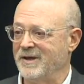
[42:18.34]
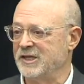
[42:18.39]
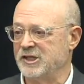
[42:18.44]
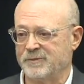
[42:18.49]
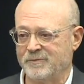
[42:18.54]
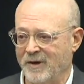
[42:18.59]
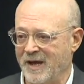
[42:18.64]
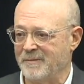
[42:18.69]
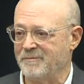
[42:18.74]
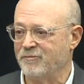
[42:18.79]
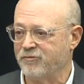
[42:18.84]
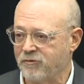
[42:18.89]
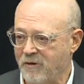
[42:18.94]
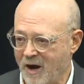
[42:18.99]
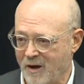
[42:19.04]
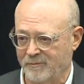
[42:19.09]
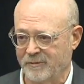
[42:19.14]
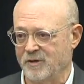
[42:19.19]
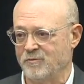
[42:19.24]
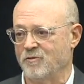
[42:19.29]
Best Buy
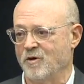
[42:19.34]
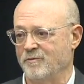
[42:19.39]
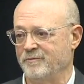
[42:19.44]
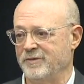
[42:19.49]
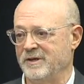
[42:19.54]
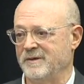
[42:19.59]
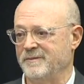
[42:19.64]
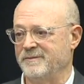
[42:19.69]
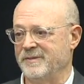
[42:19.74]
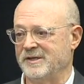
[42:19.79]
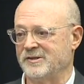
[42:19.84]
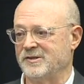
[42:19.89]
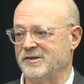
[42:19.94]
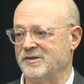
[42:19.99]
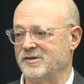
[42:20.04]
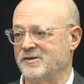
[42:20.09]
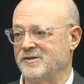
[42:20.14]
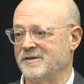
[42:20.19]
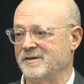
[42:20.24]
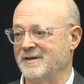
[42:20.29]
probably won't be in
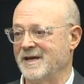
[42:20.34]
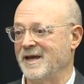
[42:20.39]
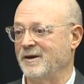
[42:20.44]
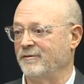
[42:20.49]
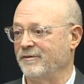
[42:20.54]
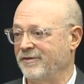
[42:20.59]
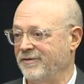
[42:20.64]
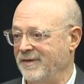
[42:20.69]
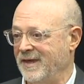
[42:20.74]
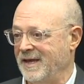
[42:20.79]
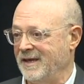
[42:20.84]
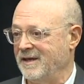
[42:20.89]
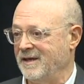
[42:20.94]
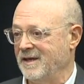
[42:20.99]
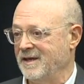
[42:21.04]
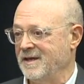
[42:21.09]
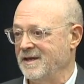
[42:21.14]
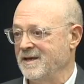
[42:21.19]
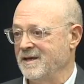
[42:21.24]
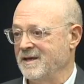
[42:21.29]
business, I don't think,
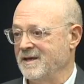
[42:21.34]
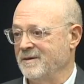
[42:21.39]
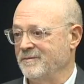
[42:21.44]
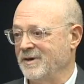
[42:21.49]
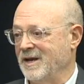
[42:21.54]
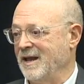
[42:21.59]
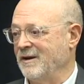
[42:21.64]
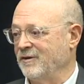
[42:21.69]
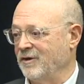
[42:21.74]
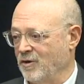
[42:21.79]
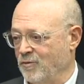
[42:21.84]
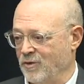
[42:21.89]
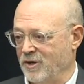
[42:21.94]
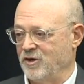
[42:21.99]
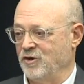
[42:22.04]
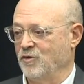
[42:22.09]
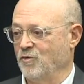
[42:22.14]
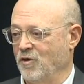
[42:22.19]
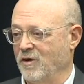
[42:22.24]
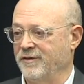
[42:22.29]
but I don't know
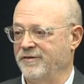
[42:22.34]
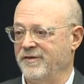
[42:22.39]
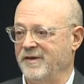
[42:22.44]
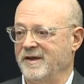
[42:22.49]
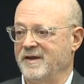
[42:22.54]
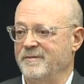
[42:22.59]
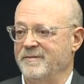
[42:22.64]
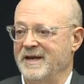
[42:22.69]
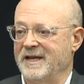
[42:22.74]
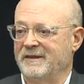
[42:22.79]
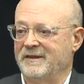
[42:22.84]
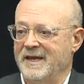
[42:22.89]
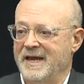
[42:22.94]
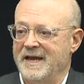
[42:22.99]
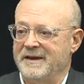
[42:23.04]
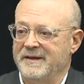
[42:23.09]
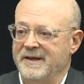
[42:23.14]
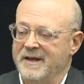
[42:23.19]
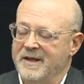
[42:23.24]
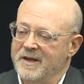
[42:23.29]
what you all think about
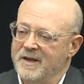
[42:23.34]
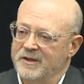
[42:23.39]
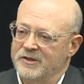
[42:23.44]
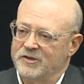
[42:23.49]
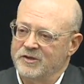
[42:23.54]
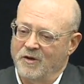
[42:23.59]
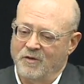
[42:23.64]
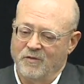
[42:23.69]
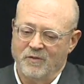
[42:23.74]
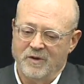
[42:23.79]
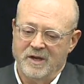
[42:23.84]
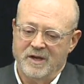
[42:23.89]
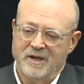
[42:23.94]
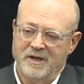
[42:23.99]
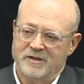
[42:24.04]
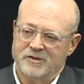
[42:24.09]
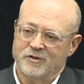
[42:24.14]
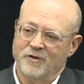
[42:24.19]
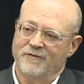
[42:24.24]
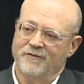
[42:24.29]
that. So,
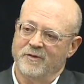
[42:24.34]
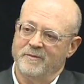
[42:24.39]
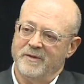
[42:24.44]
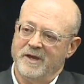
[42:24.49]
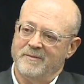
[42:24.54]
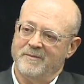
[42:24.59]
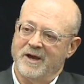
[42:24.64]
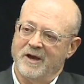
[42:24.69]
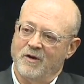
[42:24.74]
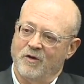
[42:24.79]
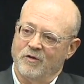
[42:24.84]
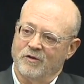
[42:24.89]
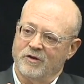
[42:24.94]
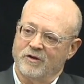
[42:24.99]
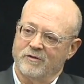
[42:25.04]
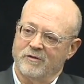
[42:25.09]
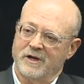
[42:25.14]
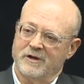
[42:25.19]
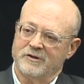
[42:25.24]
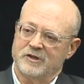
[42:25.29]
so for me, my whole
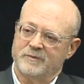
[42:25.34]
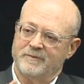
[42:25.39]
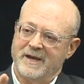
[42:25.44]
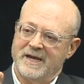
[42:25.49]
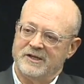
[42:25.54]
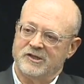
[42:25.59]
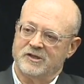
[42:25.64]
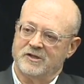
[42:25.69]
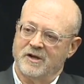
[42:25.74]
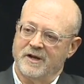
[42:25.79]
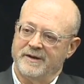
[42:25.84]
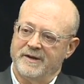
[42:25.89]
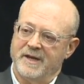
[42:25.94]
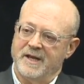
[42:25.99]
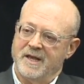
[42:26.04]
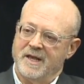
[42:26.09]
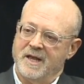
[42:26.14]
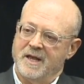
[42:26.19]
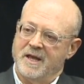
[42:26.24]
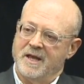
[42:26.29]
career is based on
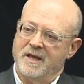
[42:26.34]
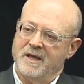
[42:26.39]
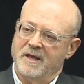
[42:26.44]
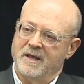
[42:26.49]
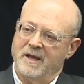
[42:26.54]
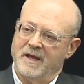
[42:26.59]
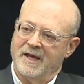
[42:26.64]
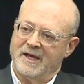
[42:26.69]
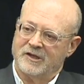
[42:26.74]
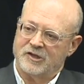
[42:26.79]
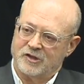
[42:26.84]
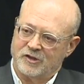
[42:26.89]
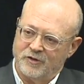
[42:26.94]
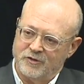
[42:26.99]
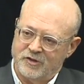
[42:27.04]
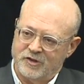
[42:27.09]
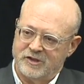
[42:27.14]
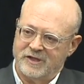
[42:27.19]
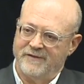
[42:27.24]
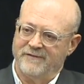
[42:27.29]

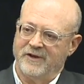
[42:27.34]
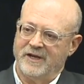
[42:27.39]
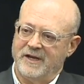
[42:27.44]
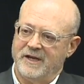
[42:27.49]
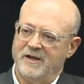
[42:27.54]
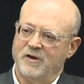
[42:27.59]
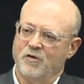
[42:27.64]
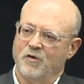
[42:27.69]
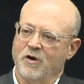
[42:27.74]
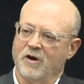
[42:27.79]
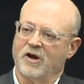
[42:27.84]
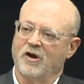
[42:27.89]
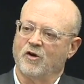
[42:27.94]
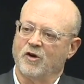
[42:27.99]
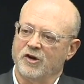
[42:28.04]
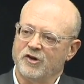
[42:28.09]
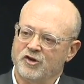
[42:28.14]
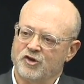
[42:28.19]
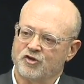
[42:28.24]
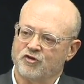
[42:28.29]
exclusivity or
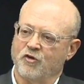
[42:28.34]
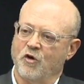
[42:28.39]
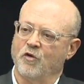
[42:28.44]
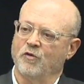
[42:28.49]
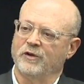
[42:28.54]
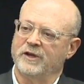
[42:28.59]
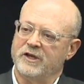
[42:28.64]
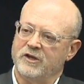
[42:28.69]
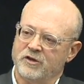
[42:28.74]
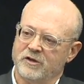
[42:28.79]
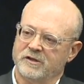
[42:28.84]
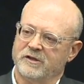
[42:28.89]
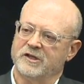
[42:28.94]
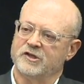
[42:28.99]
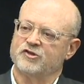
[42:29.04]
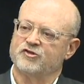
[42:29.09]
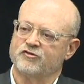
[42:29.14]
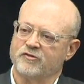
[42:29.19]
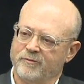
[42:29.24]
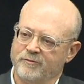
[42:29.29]
controlling your
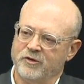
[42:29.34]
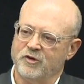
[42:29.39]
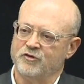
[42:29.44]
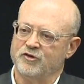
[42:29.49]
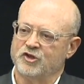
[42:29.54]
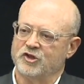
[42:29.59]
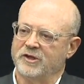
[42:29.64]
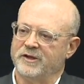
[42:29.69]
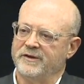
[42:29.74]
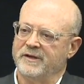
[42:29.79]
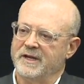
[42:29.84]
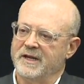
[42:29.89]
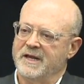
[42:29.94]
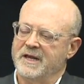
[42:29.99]
distribution.